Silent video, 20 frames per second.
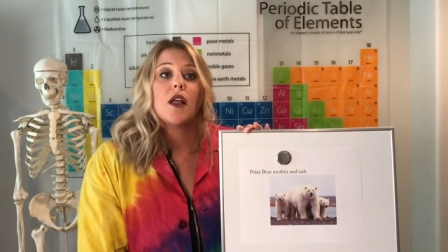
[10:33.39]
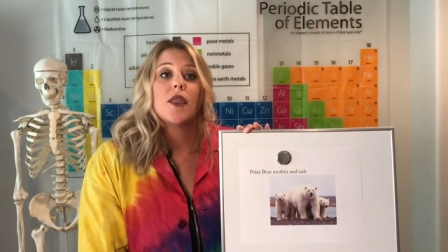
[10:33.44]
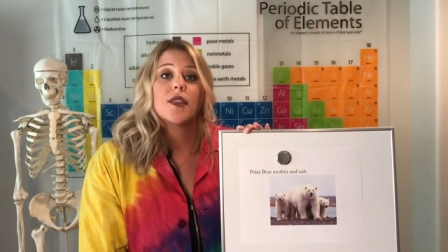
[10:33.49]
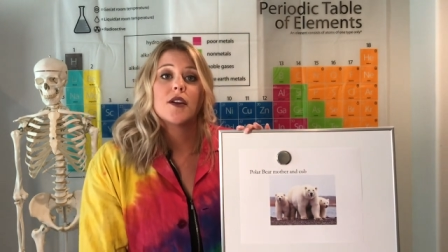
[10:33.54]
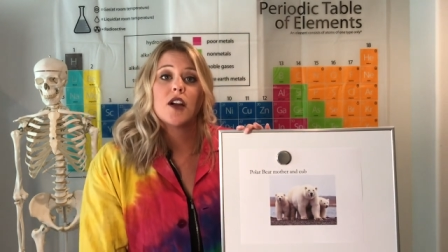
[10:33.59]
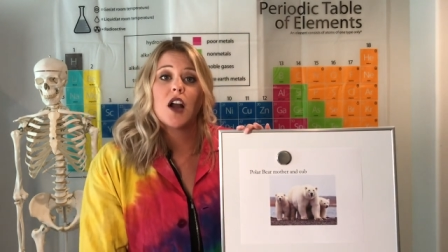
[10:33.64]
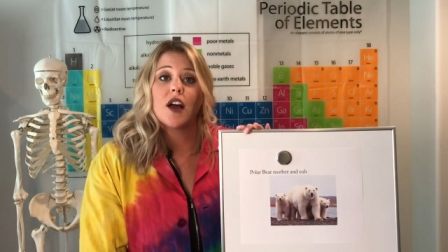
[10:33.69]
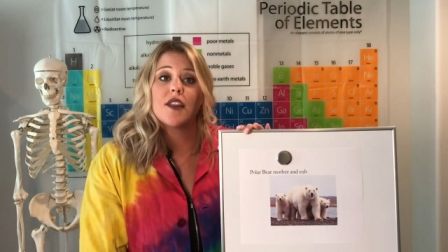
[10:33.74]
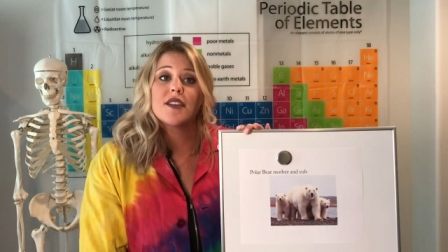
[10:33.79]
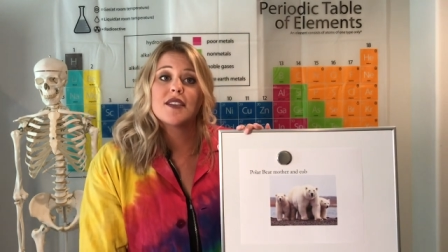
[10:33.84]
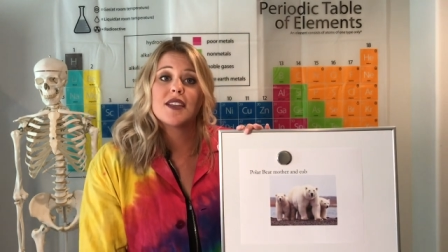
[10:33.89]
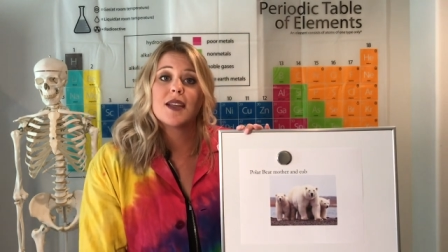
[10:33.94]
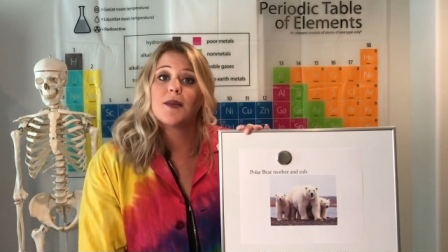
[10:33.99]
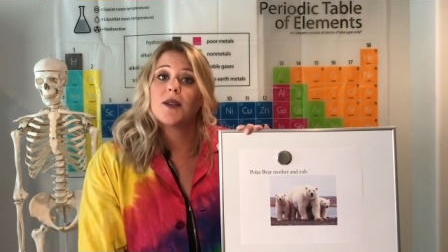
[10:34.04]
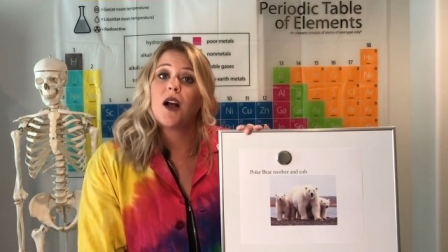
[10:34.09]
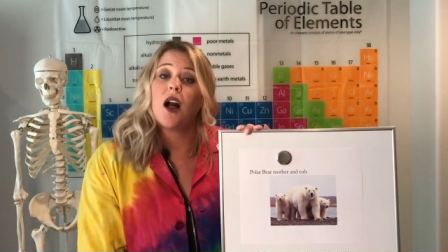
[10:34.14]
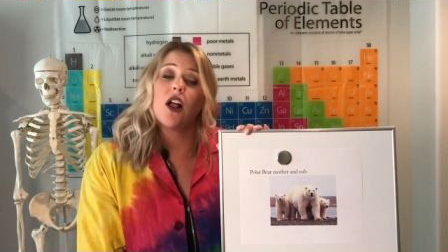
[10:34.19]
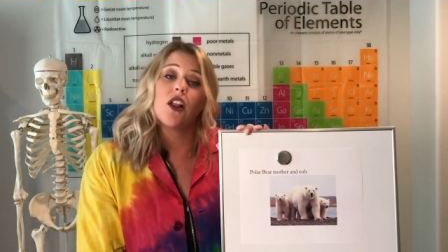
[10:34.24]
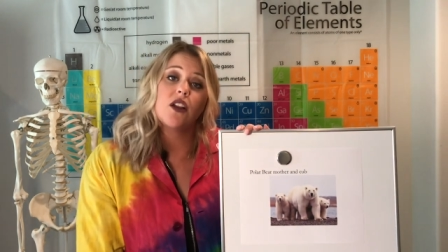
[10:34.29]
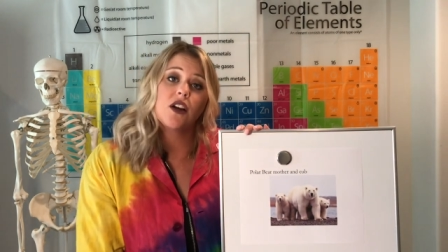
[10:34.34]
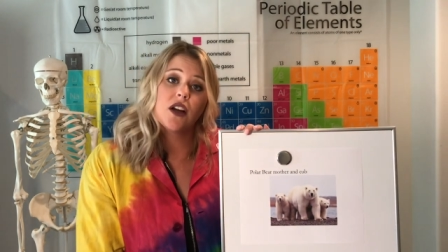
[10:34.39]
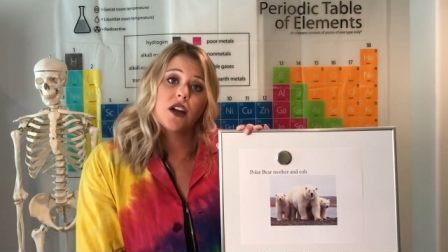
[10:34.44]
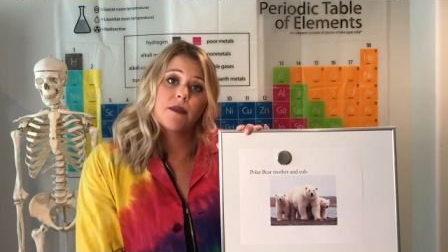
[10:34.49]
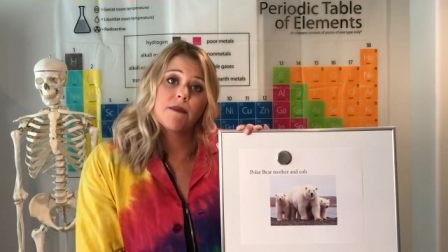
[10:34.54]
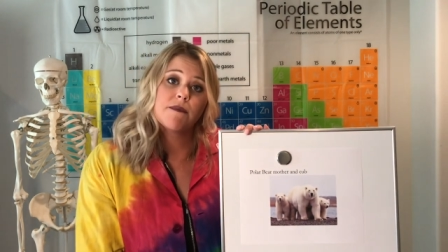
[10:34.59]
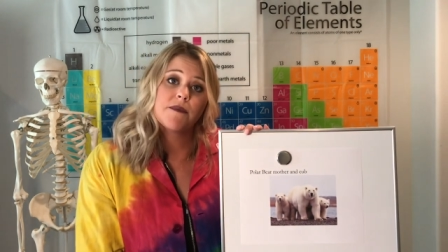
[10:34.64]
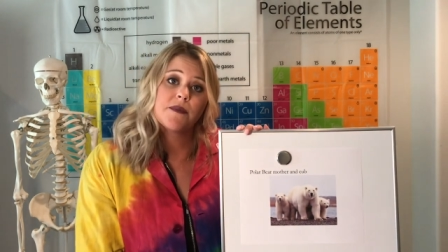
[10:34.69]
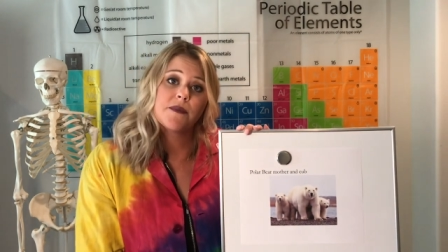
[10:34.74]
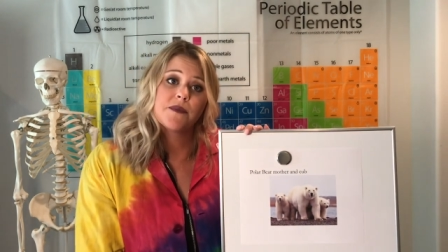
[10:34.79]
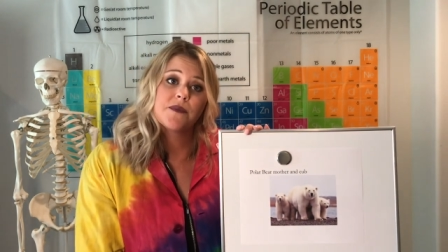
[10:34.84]
They're all the same color,
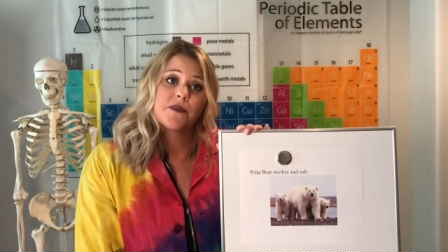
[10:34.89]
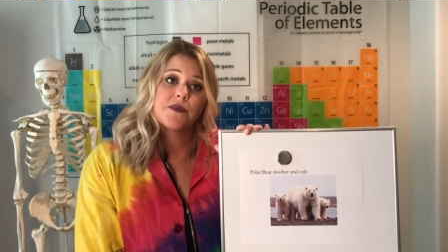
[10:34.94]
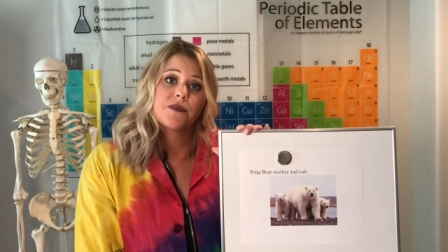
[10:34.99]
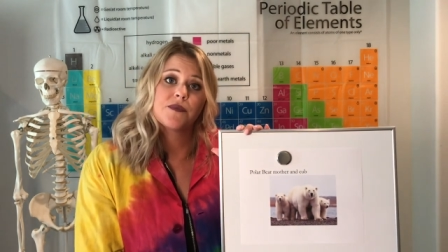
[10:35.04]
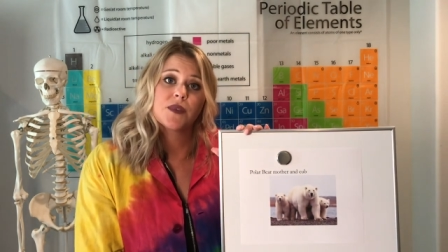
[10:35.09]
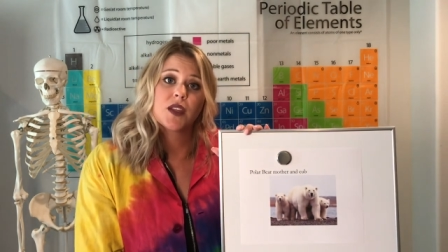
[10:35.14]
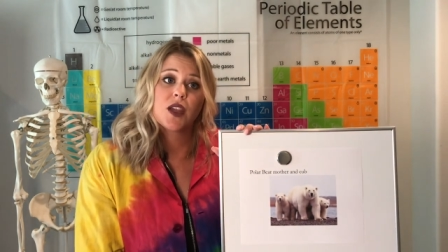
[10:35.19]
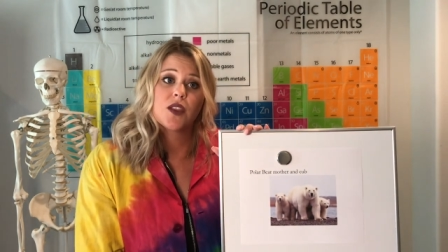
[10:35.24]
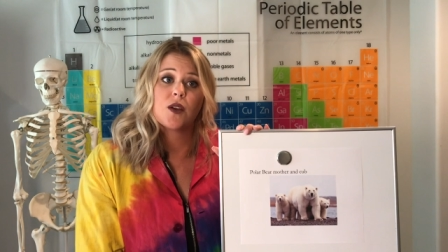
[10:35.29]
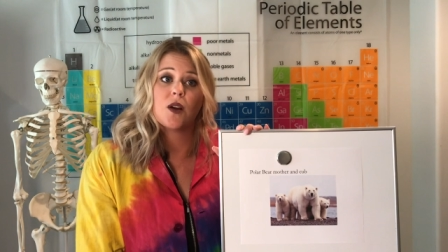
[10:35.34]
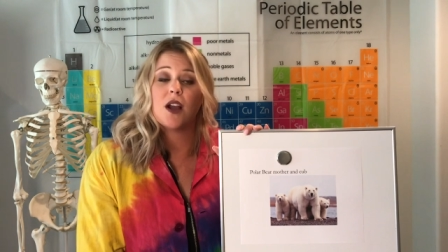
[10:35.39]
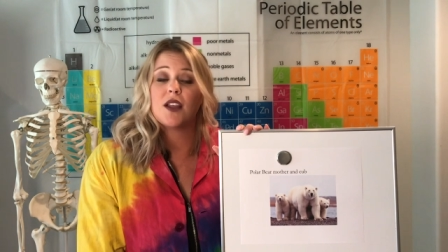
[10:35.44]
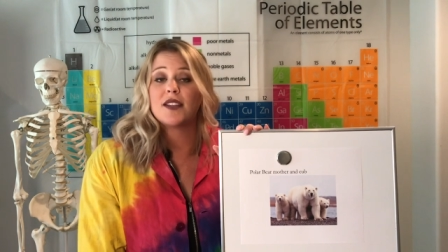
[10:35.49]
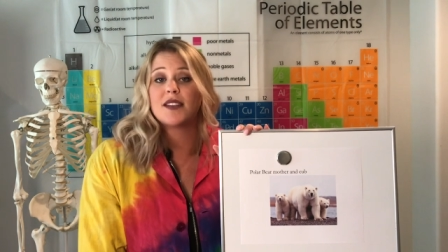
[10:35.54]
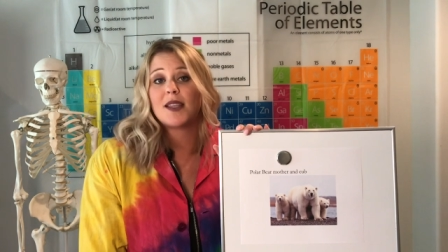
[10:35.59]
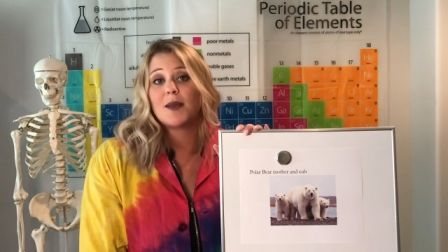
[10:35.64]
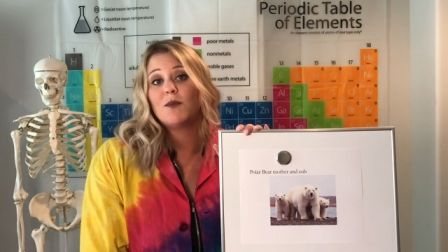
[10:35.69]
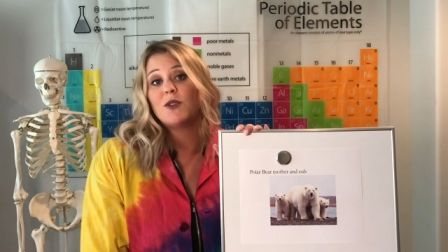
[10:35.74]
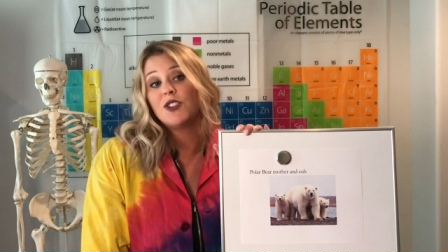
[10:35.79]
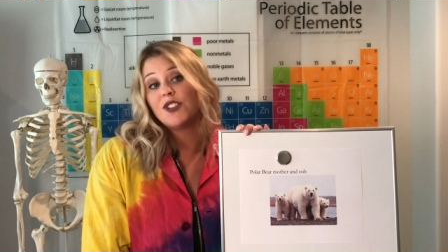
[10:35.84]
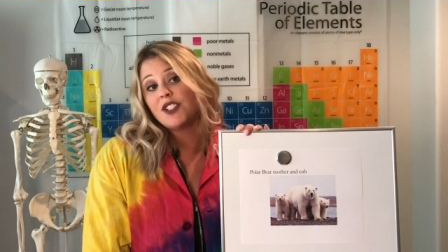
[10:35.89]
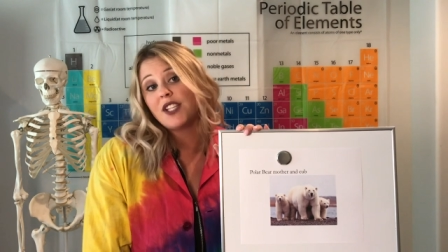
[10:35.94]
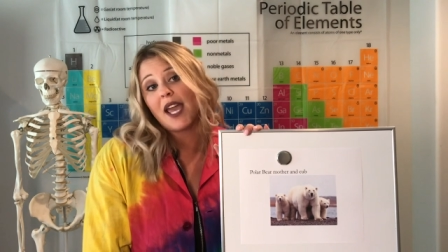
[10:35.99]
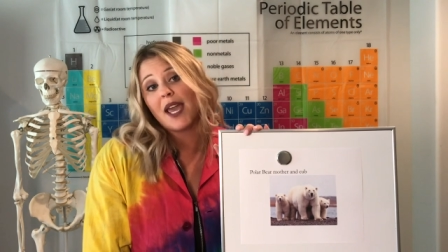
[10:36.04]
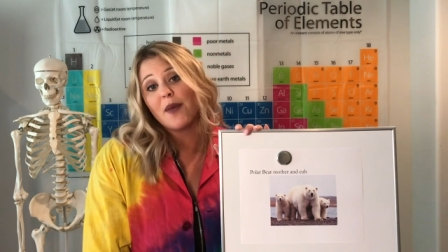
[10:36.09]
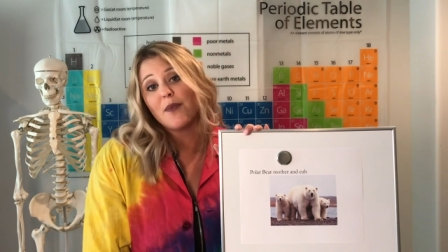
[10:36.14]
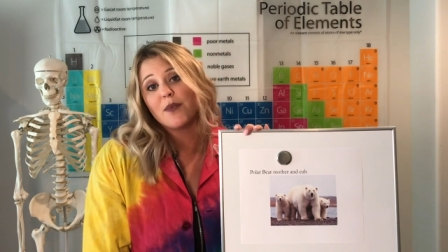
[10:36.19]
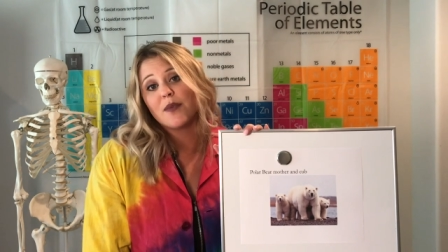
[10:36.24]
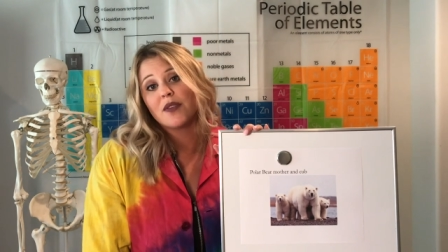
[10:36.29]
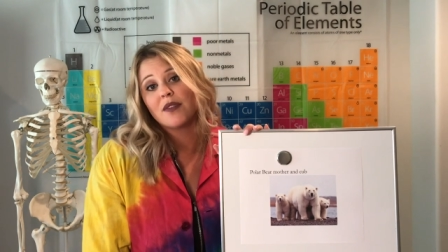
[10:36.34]
they're all the same
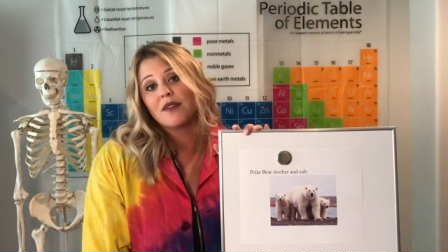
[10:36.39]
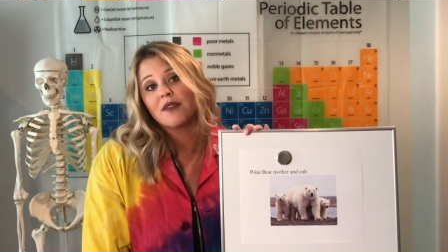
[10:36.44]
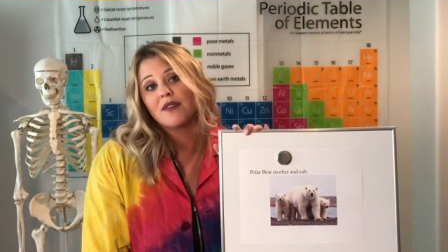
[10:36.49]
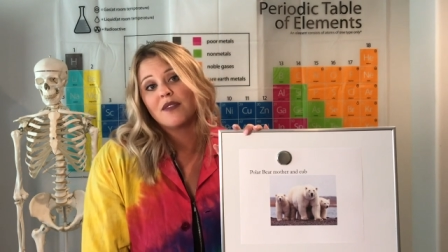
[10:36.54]
shape,